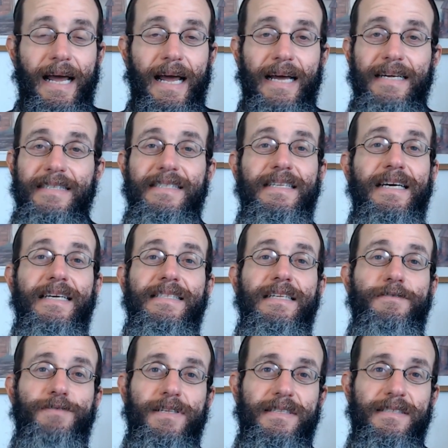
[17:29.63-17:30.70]
as
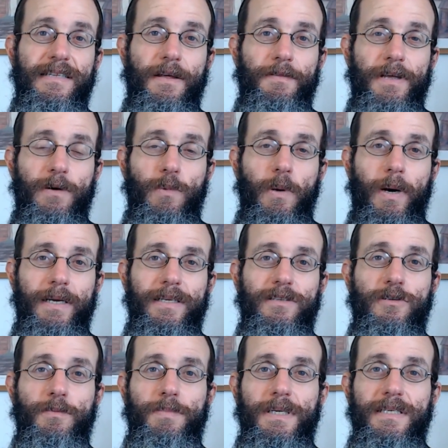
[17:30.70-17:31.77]
if it's nothing. We want it
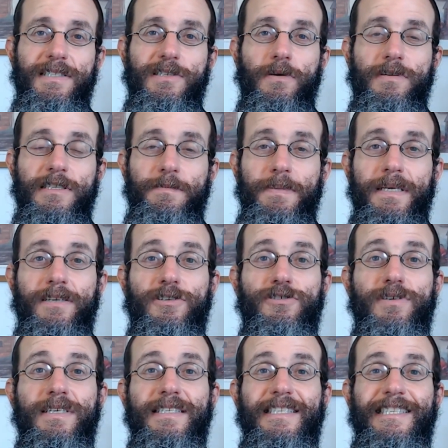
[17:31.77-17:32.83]
to be, so to speak,
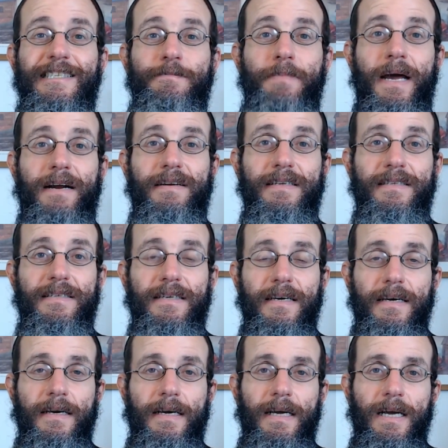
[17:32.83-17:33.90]
transparent.
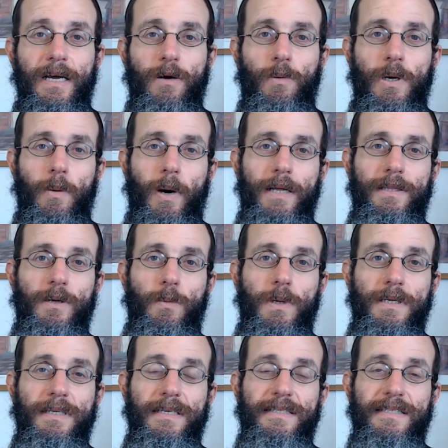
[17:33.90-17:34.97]
We want the
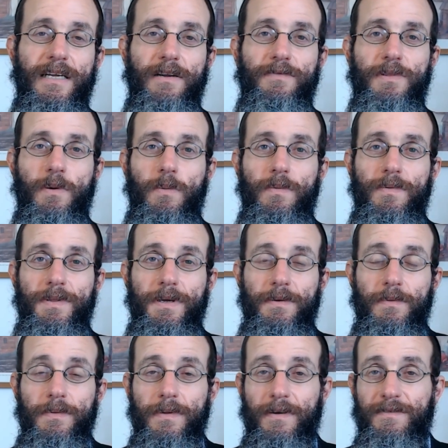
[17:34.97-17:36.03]
world, instead
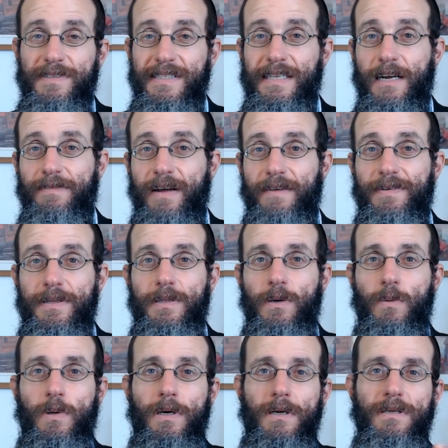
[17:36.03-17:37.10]
of having the
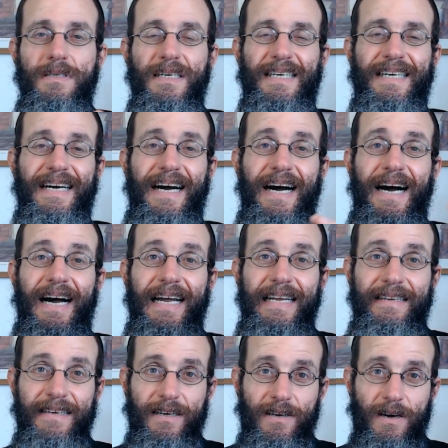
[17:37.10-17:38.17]
world
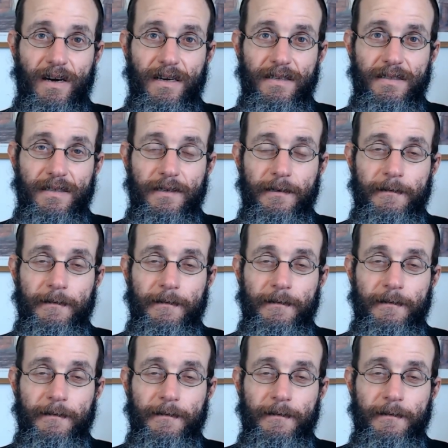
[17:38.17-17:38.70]
hiding God,